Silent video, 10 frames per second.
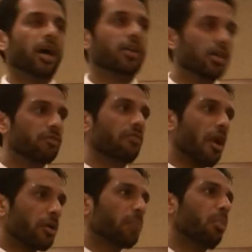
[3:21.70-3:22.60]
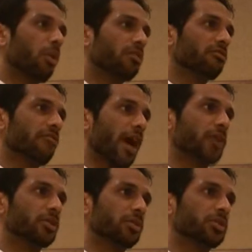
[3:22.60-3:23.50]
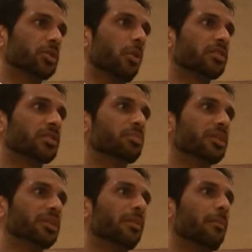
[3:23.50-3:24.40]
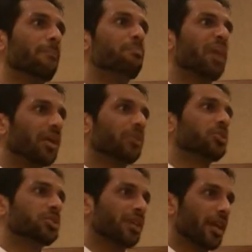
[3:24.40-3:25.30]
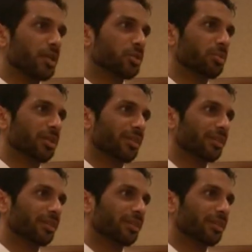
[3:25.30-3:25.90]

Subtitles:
Another very important factor is going to be barriers to entry.